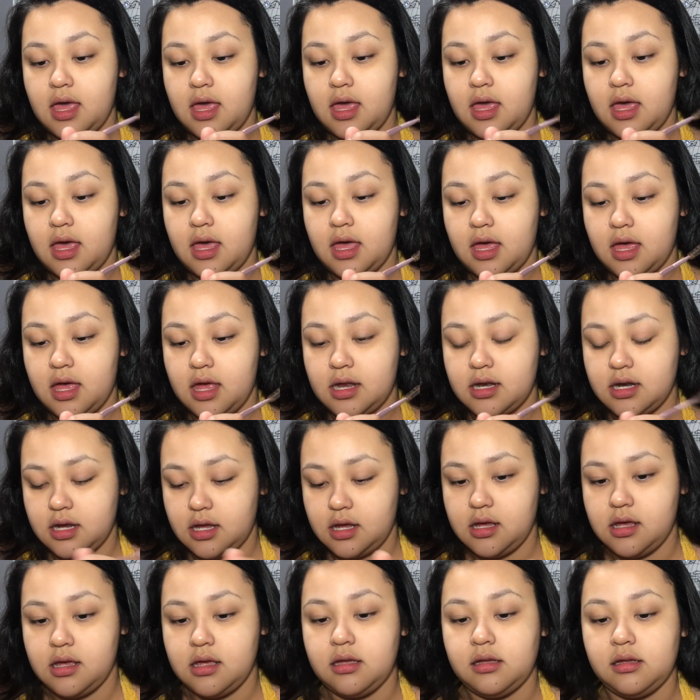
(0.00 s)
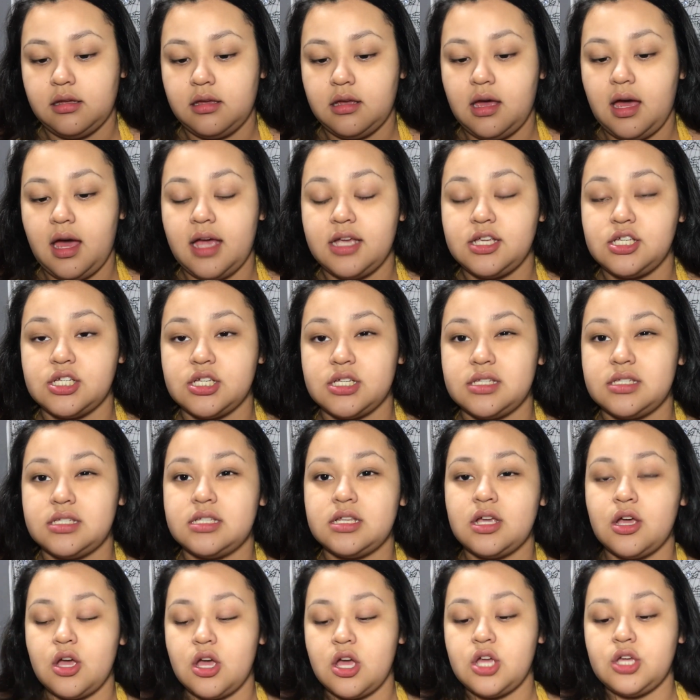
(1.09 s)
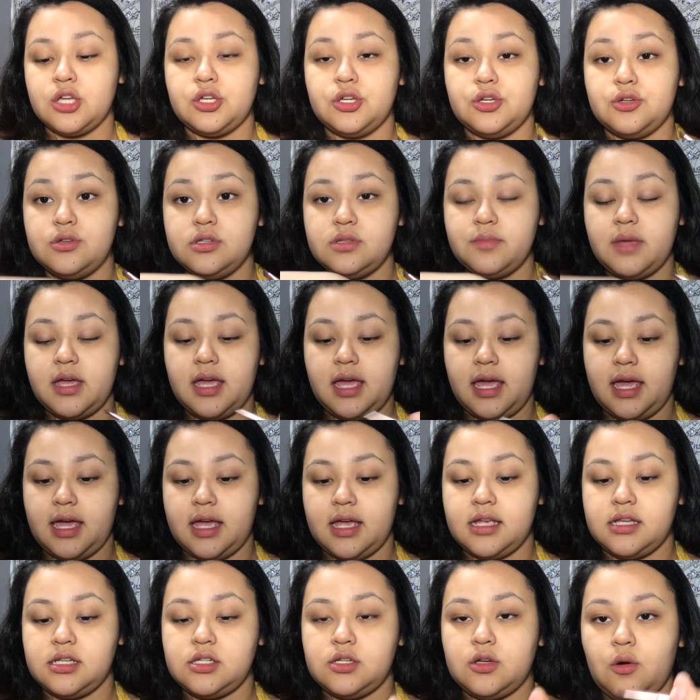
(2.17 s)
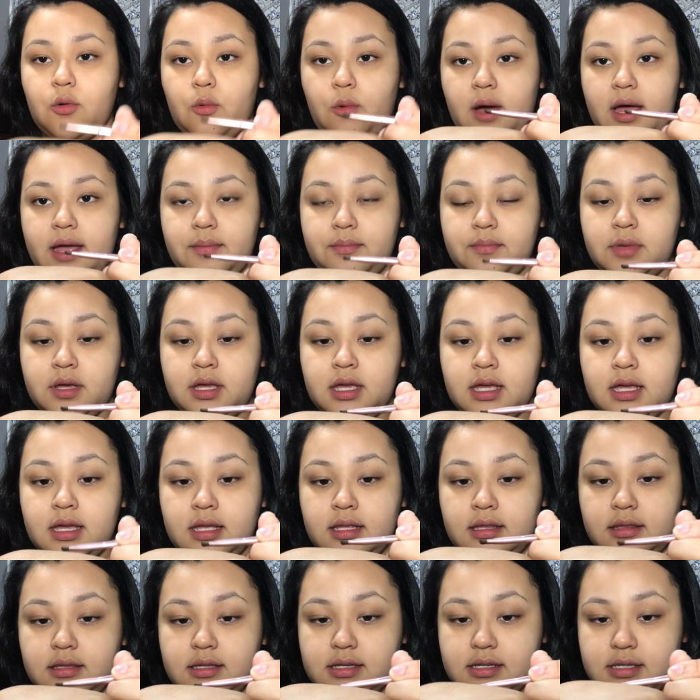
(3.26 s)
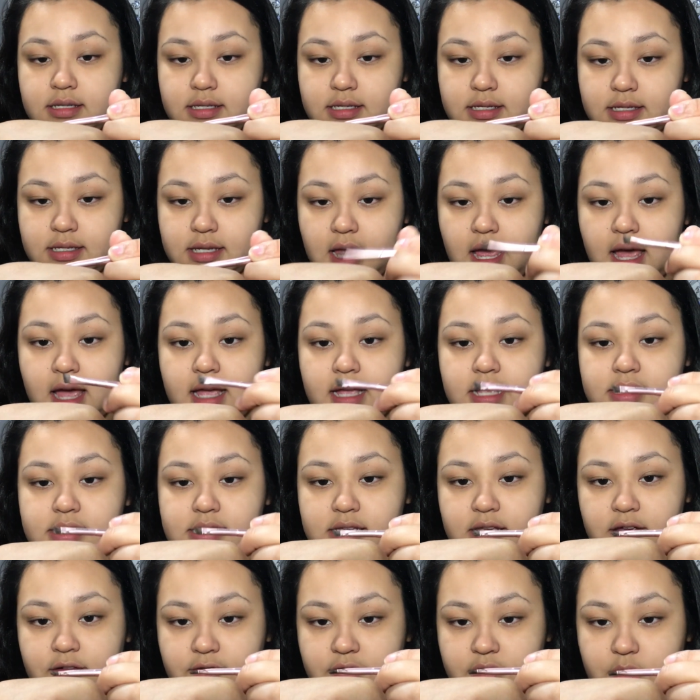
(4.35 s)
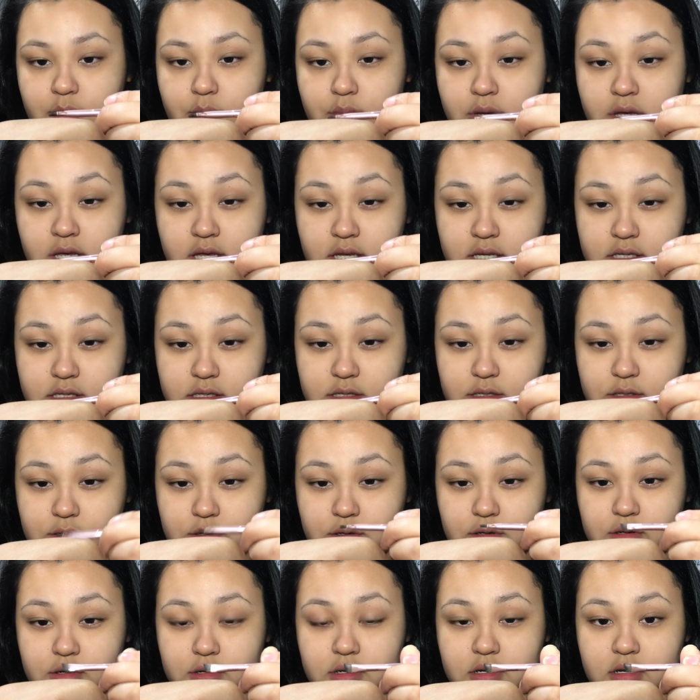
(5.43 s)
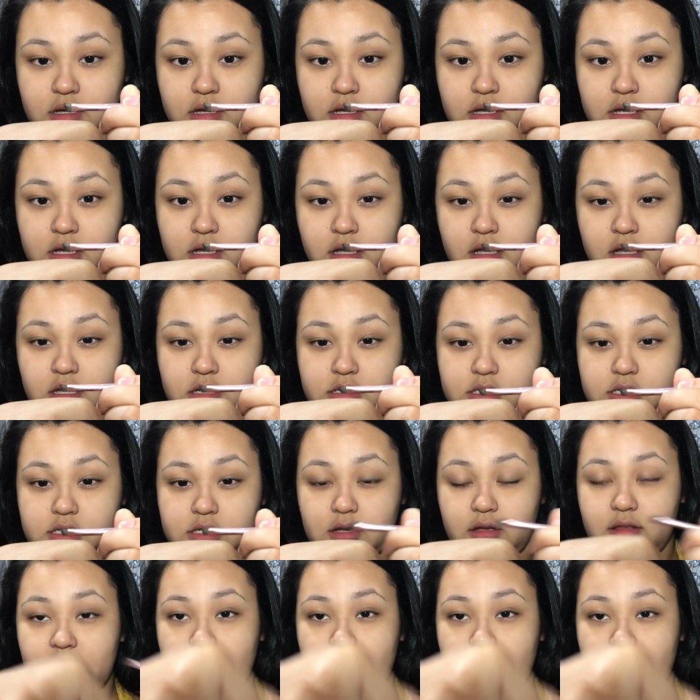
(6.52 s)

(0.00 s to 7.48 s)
and I just use my hand to wipe the sides of the pencil so